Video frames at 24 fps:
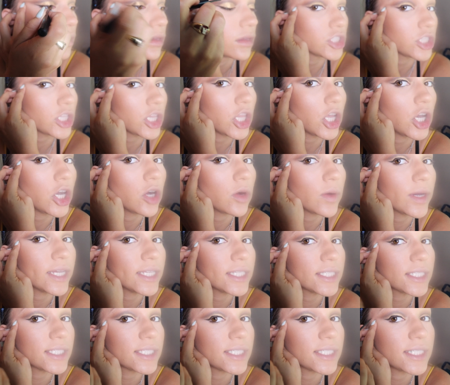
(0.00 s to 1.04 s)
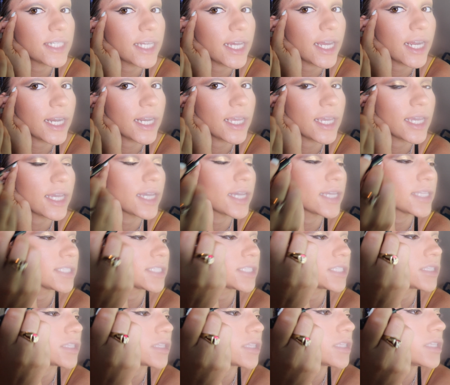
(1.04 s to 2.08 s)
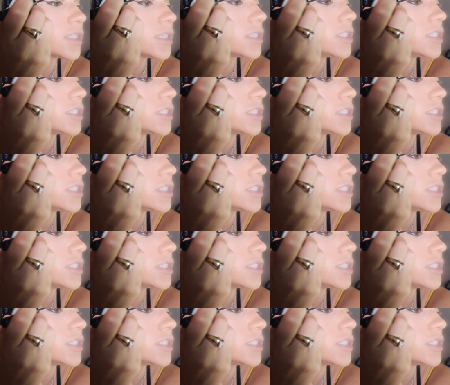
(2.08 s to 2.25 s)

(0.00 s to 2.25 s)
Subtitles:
Slow and steady gets the